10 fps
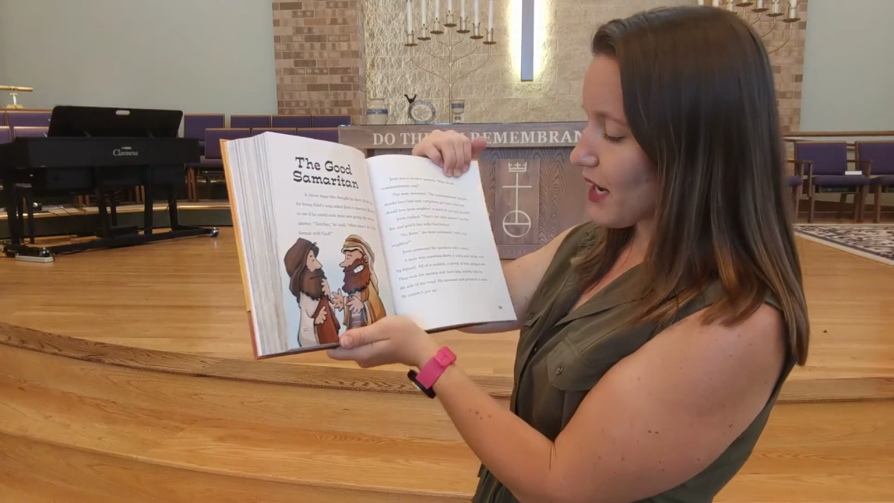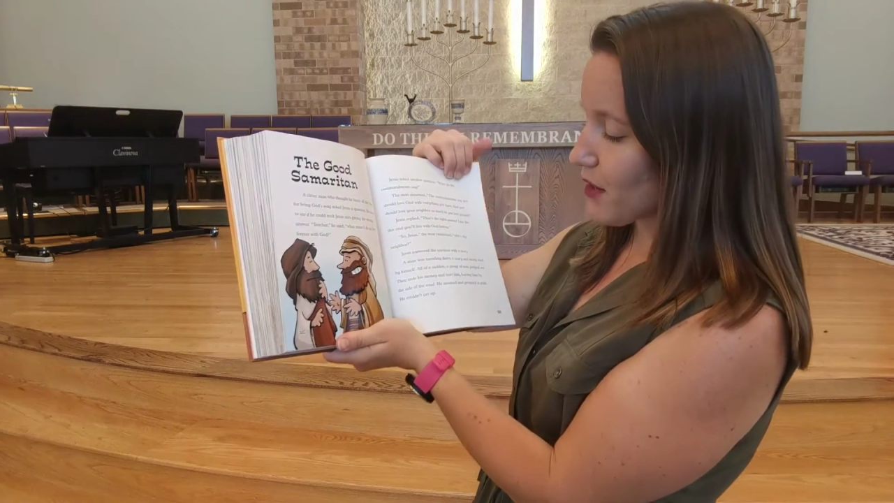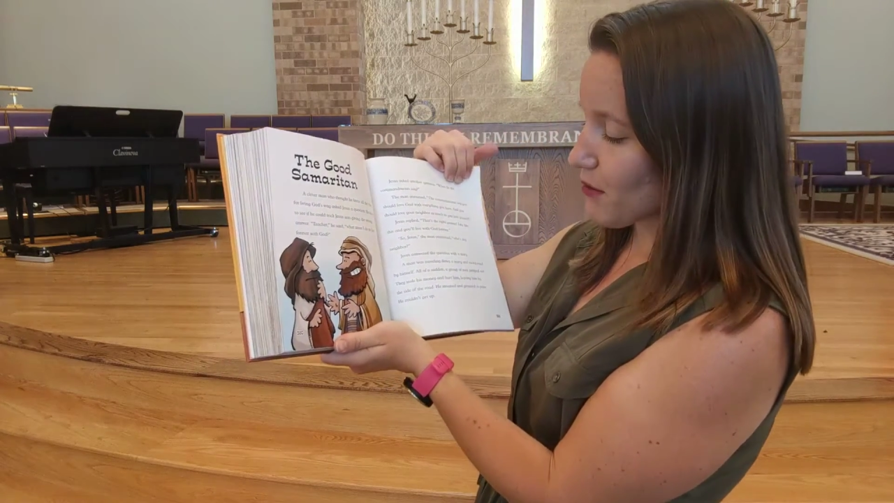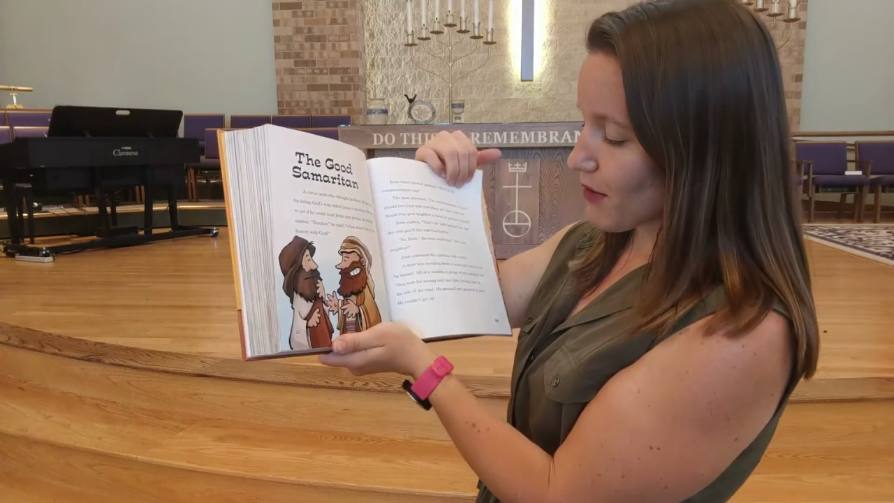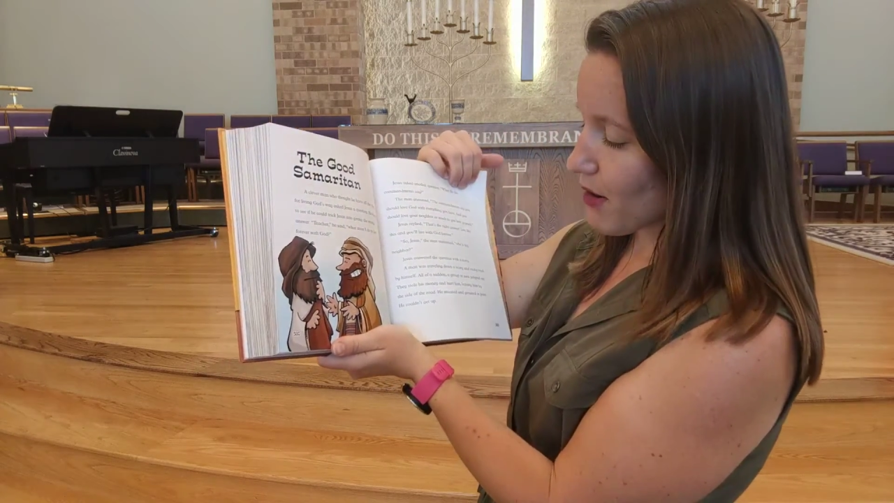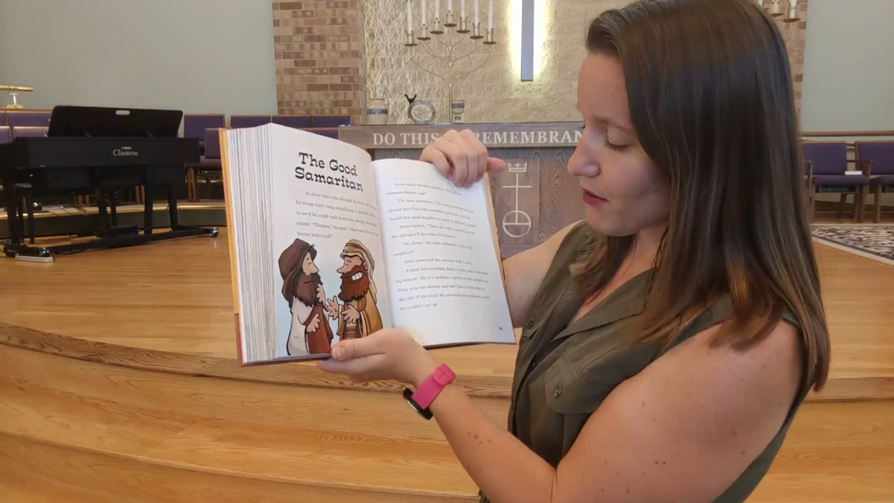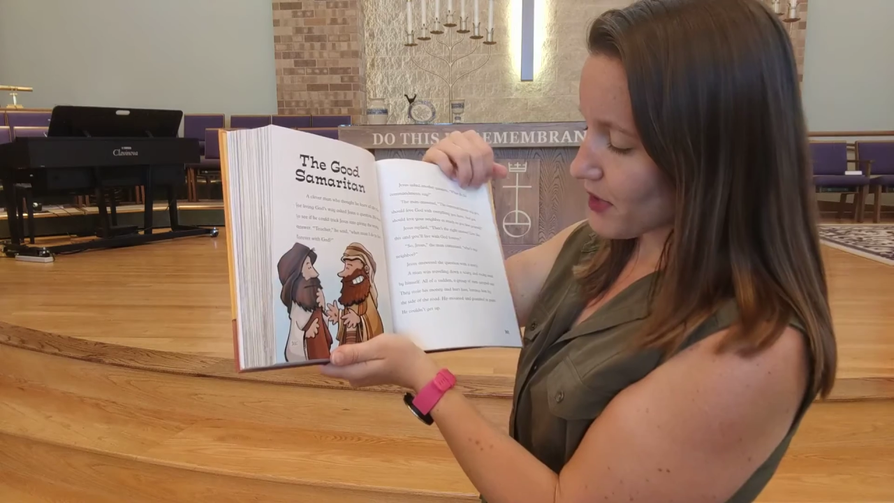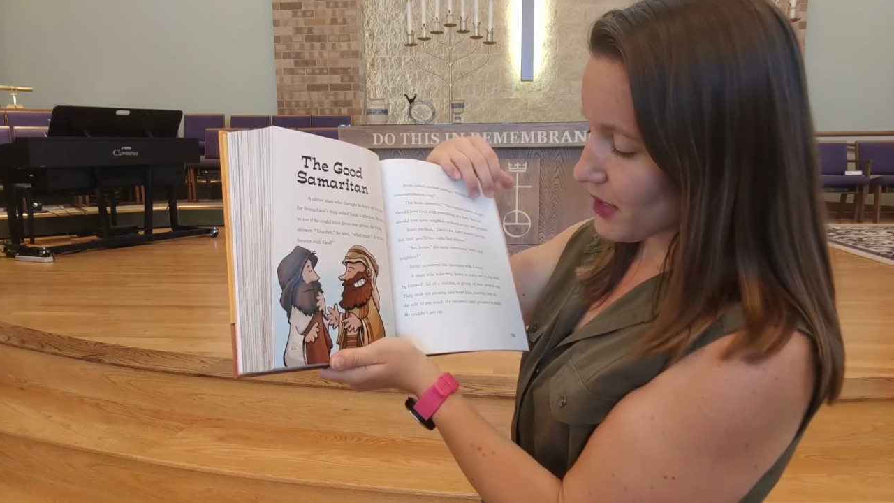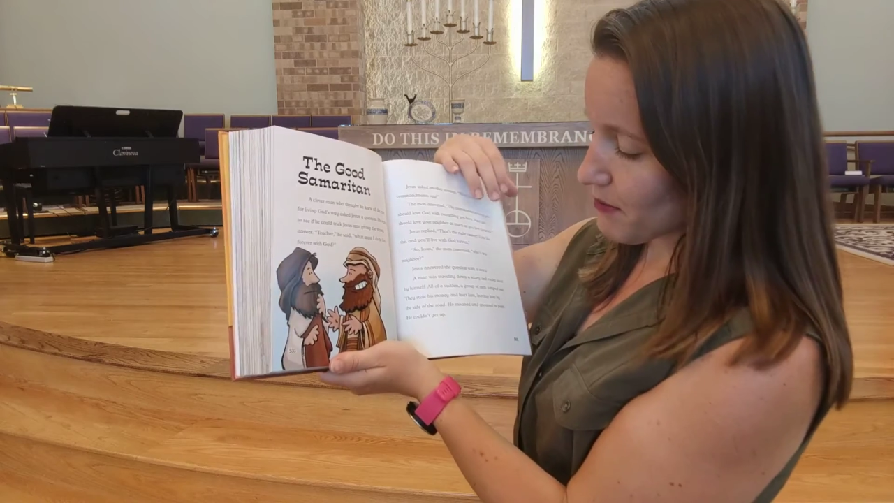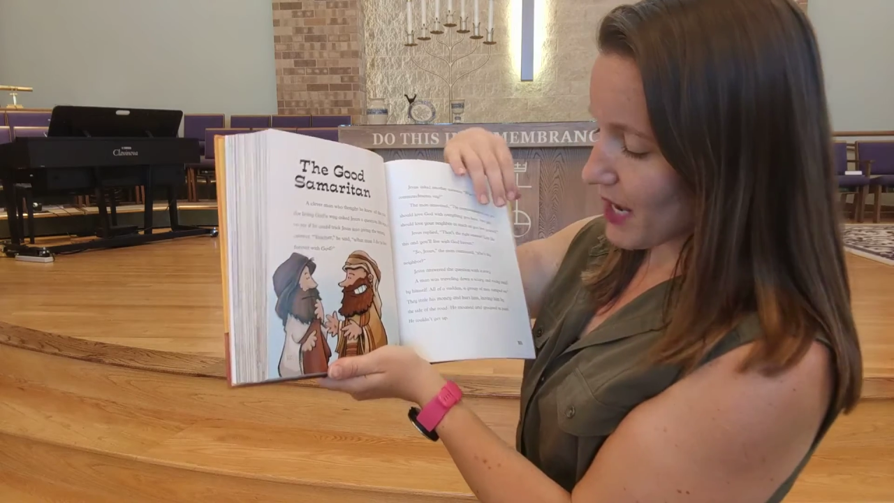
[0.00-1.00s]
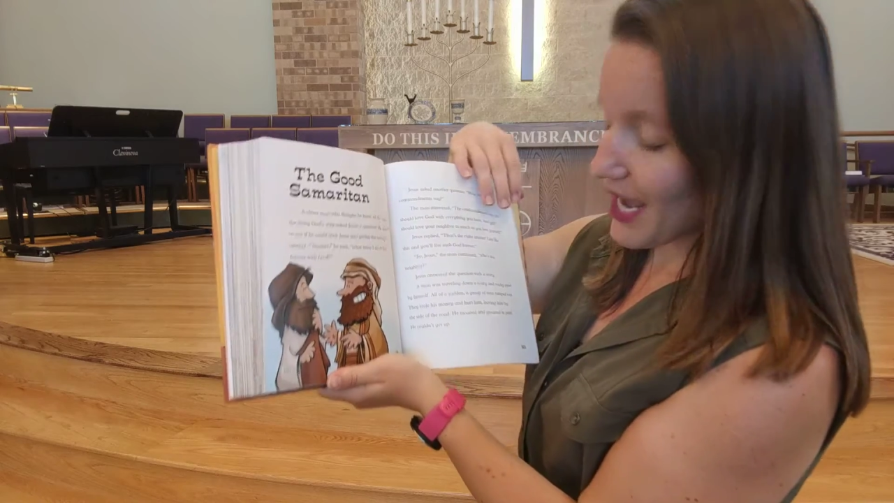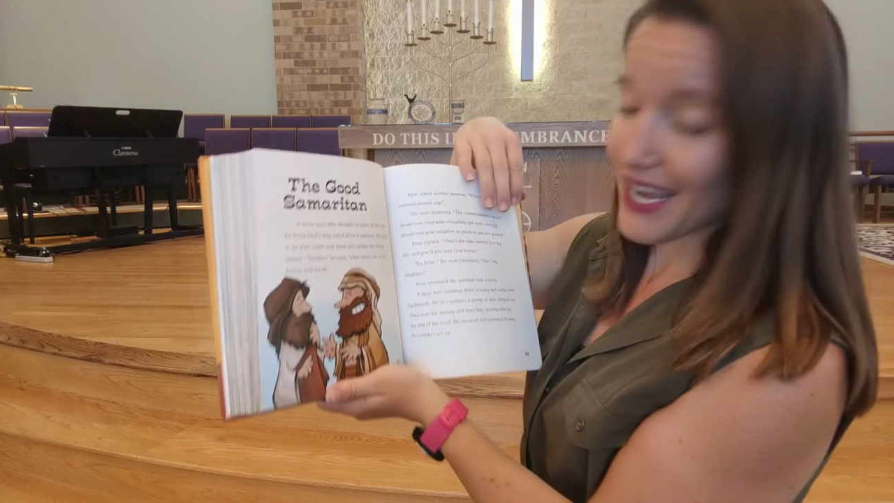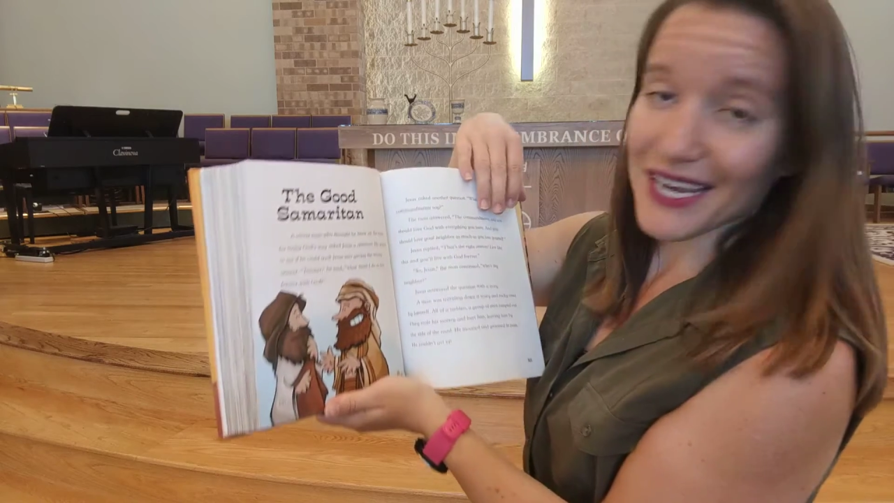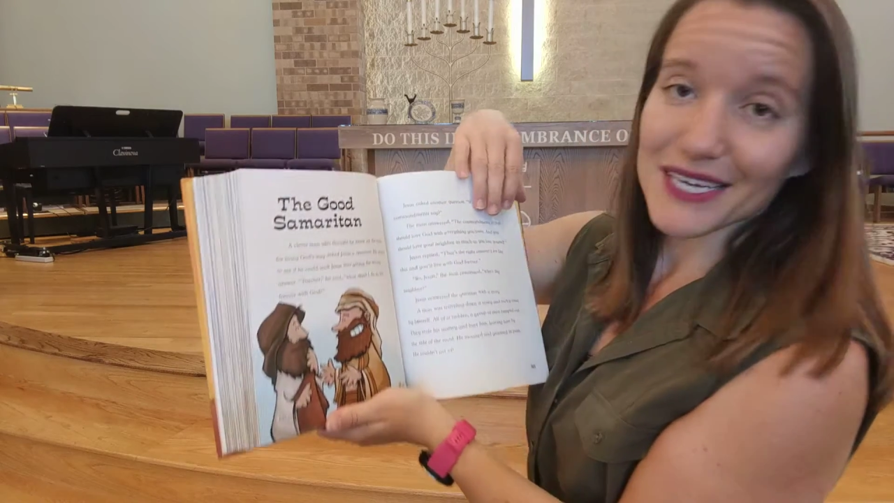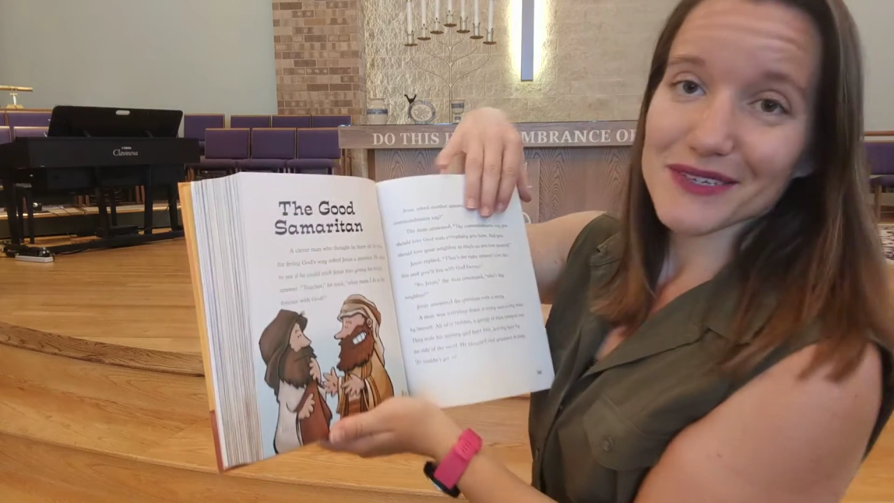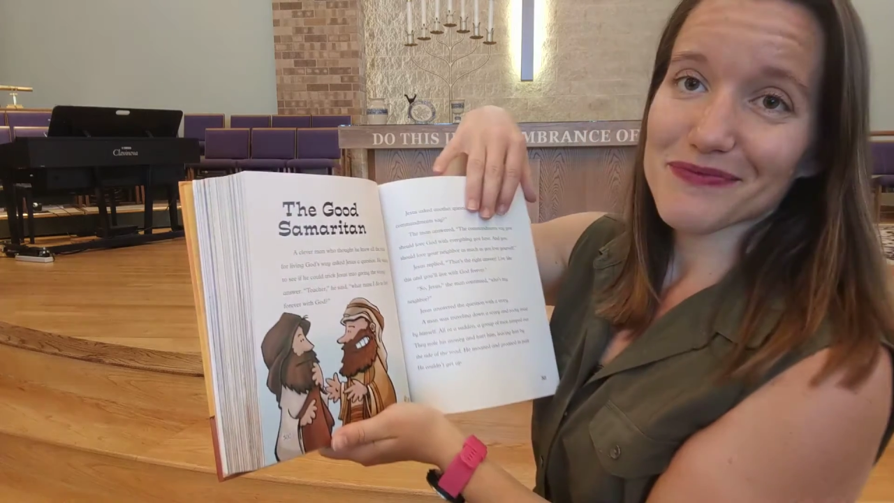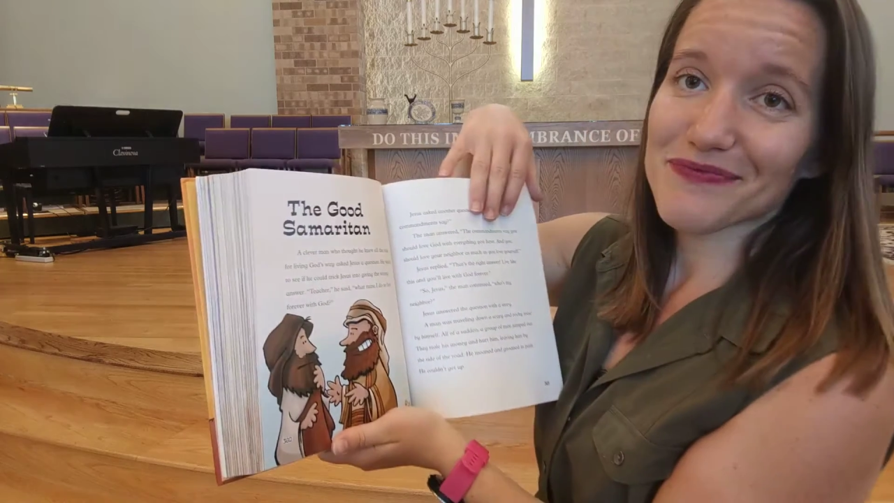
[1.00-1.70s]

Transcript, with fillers: and groaned in pain.